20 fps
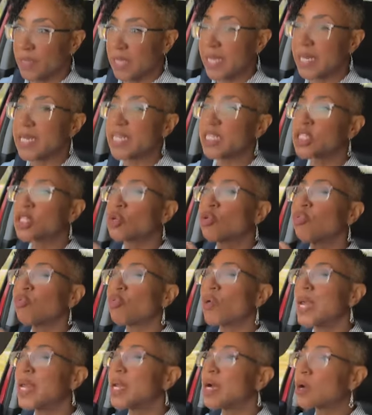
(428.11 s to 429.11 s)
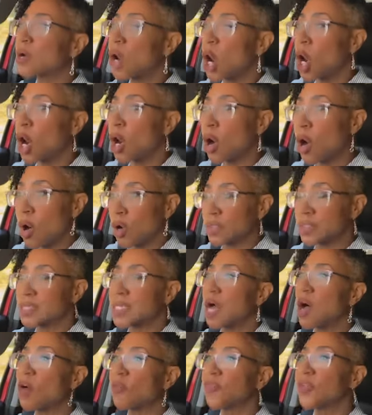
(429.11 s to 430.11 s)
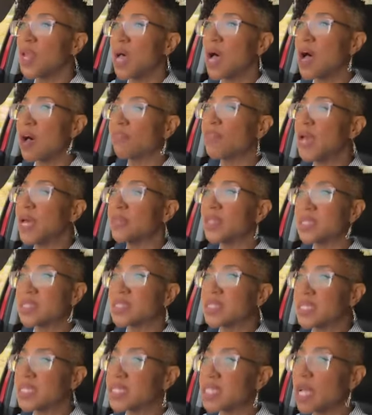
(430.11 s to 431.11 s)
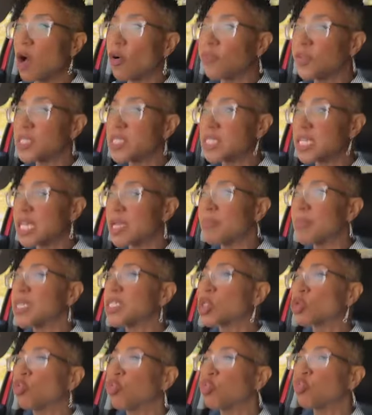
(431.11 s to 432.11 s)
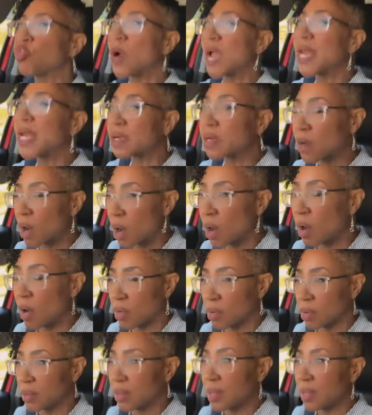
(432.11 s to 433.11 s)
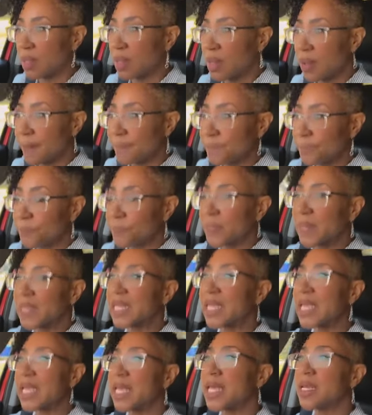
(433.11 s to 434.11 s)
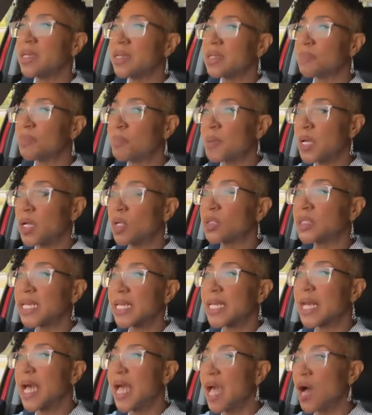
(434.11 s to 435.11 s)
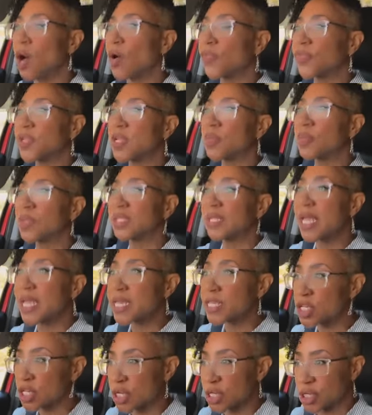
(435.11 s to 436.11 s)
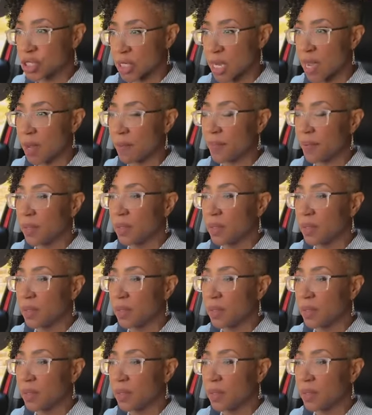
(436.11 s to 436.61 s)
it is critical. Self love and the, the self esteem is critical in building a healthy relationship.